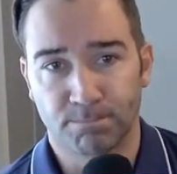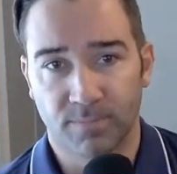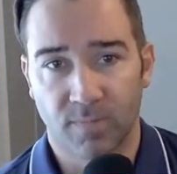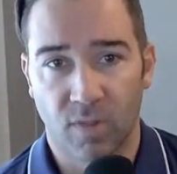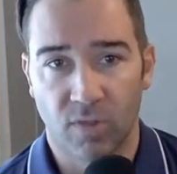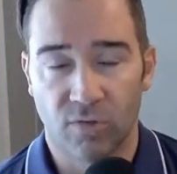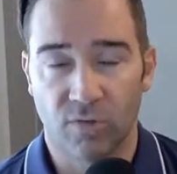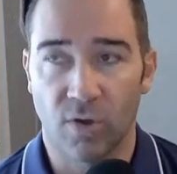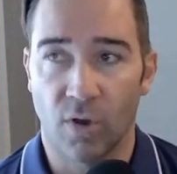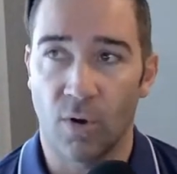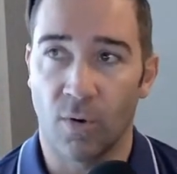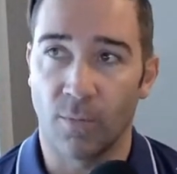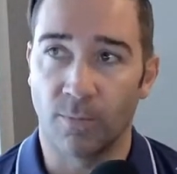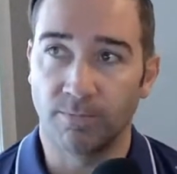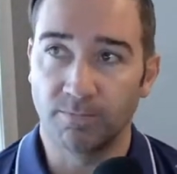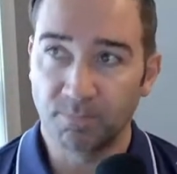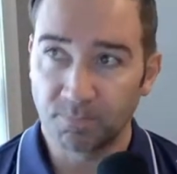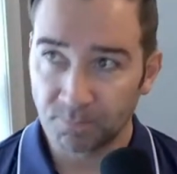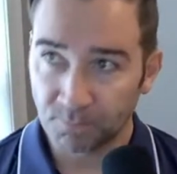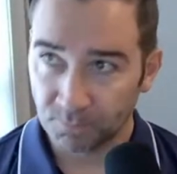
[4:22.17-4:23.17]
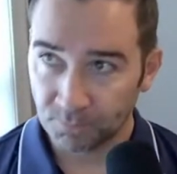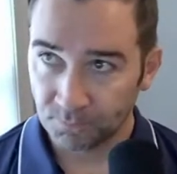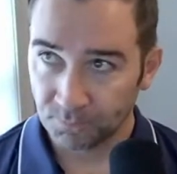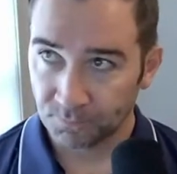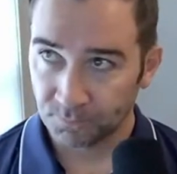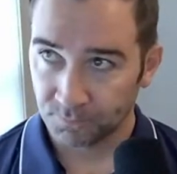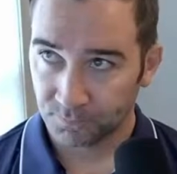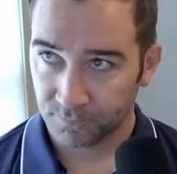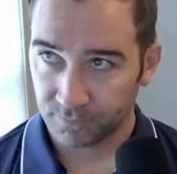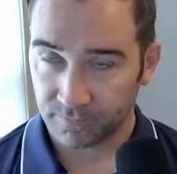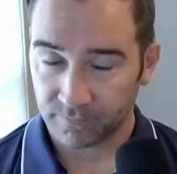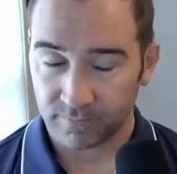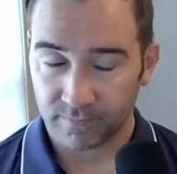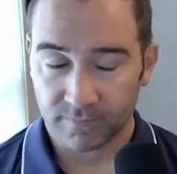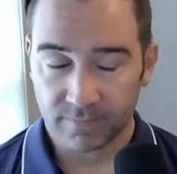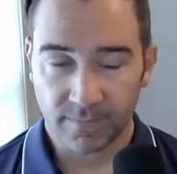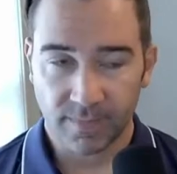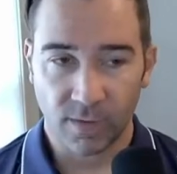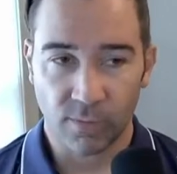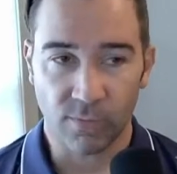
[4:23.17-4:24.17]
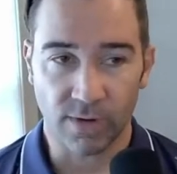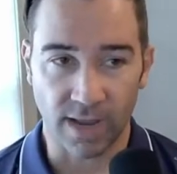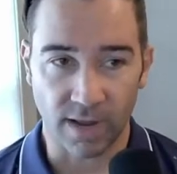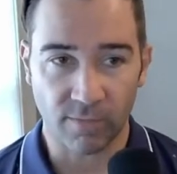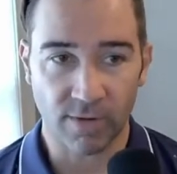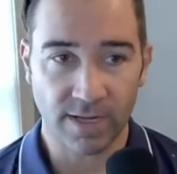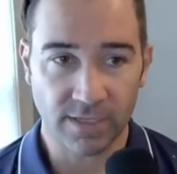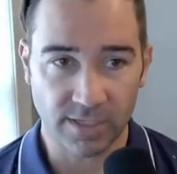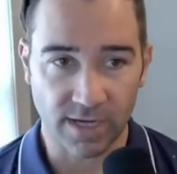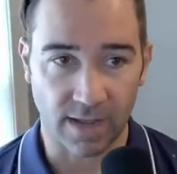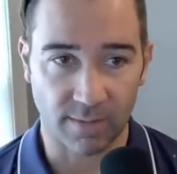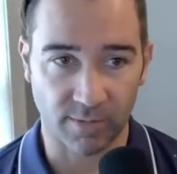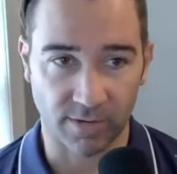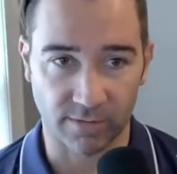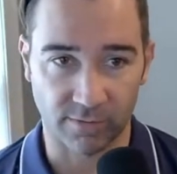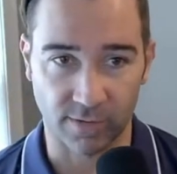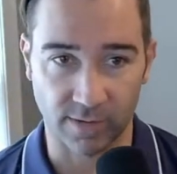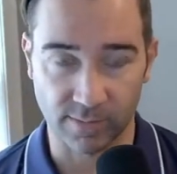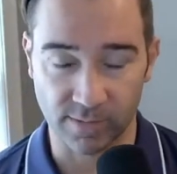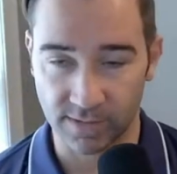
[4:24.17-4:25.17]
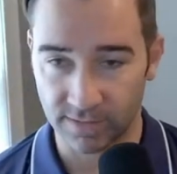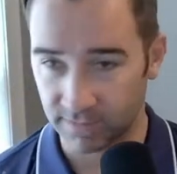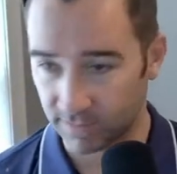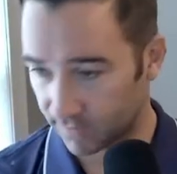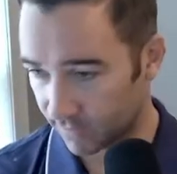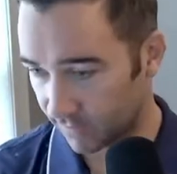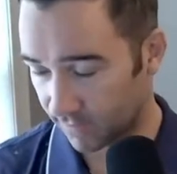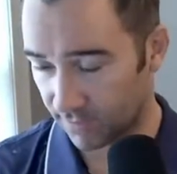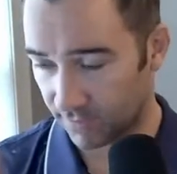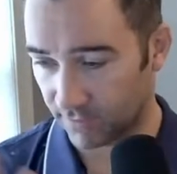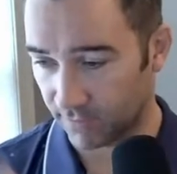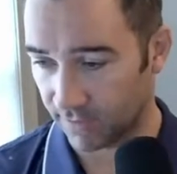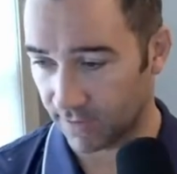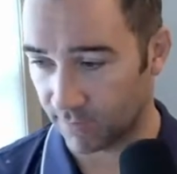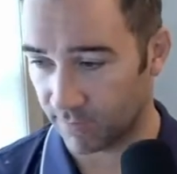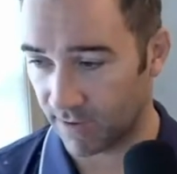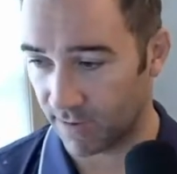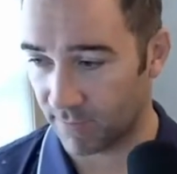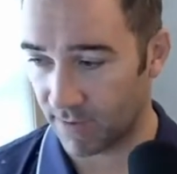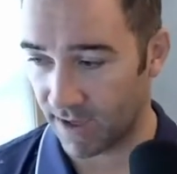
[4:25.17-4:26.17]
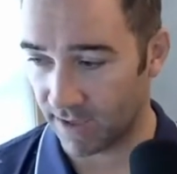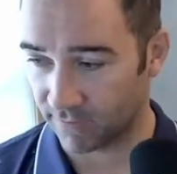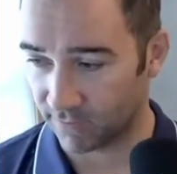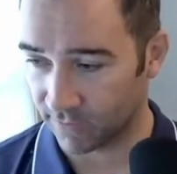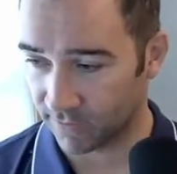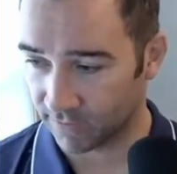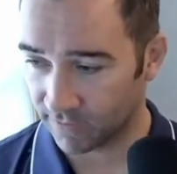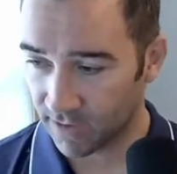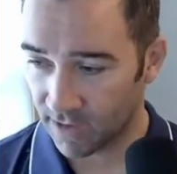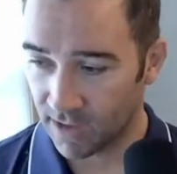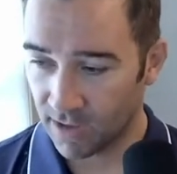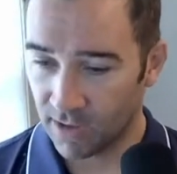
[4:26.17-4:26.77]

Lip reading: So when I write job descriptions, you can go look at my past ones.